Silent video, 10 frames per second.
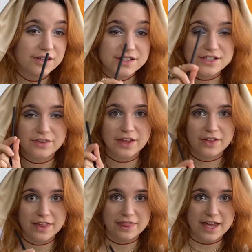So now
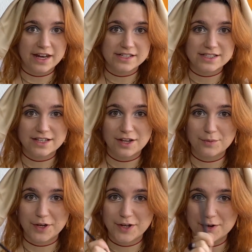that that is done,
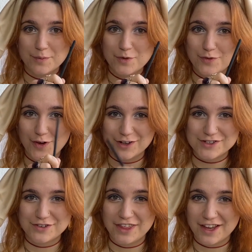we're gonna move on
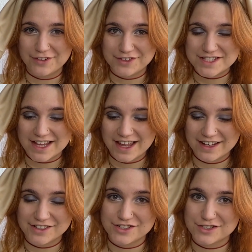to the other side
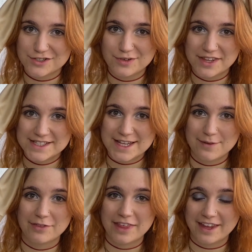and just do the
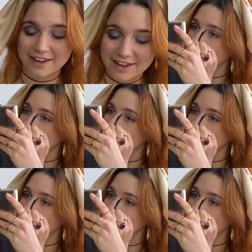same thing.